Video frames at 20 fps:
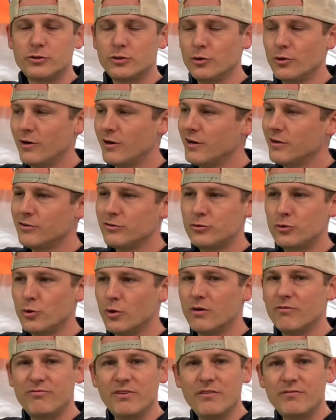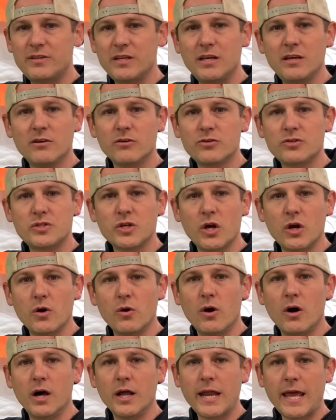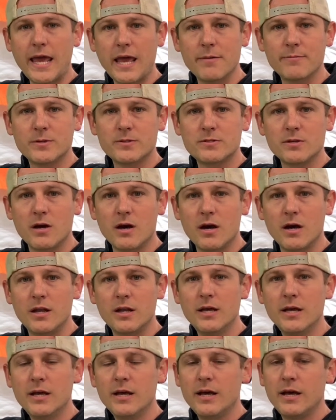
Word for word: 200 250 or so on Amazon.